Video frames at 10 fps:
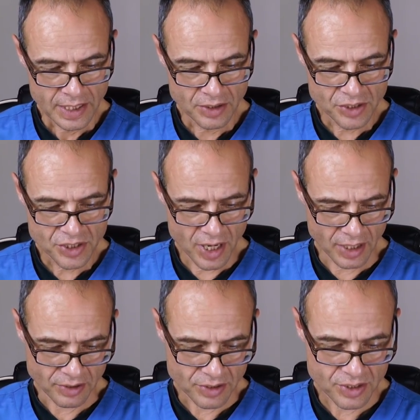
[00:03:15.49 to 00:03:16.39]
In
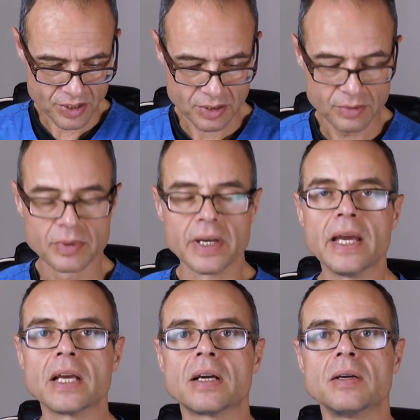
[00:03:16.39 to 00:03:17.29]
science,
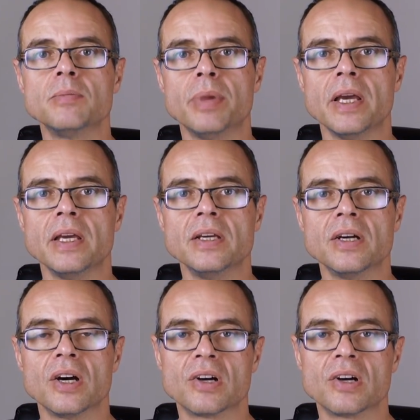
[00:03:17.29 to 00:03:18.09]
it can be